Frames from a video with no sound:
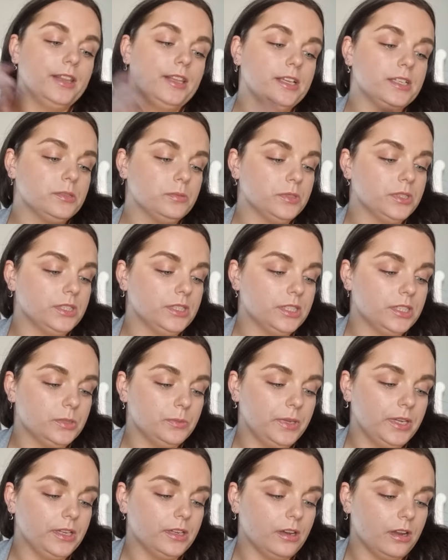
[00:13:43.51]
This was the
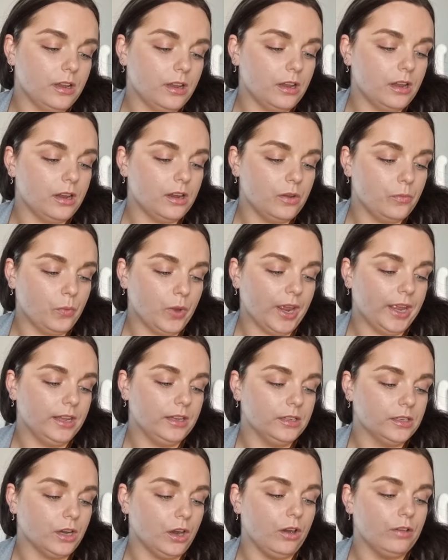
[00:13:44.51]
Sweet
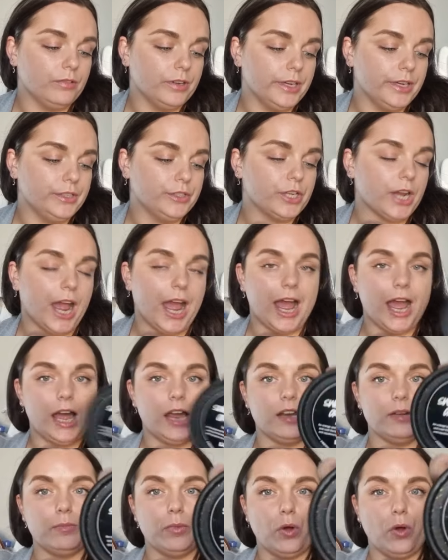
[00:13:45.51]
Wild Orange
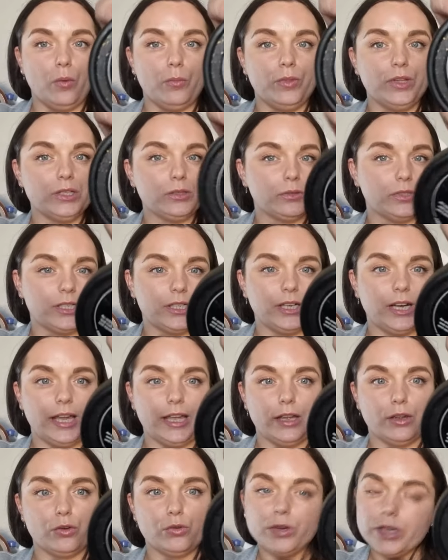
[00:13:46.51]
Hand Balm. This was in
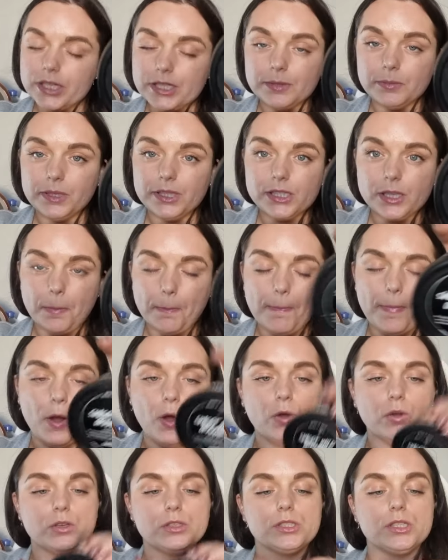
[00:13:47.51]
like a Christmas
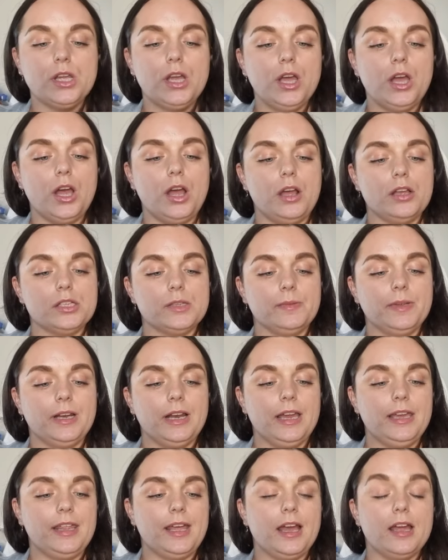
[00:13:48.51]
box or
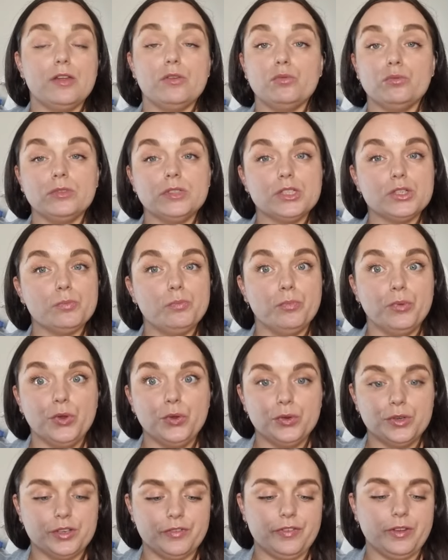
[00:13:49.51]
something like that and it was
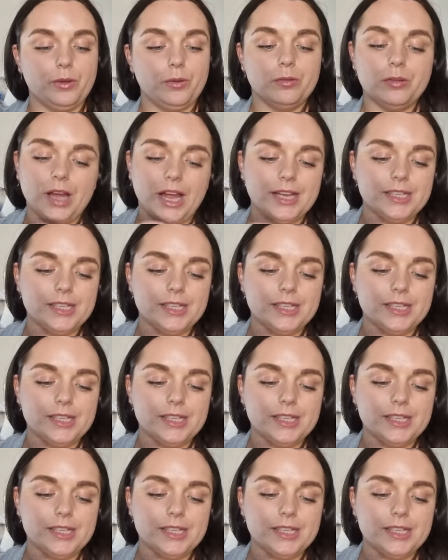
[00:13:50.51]
beautiful.